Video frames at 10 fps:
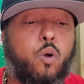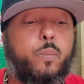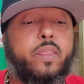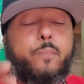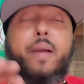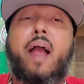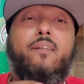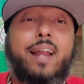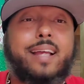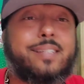will be the
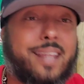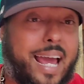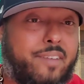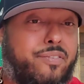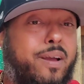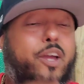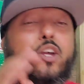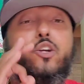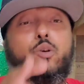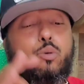Paradise Lyfe
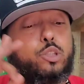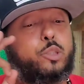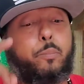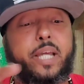huge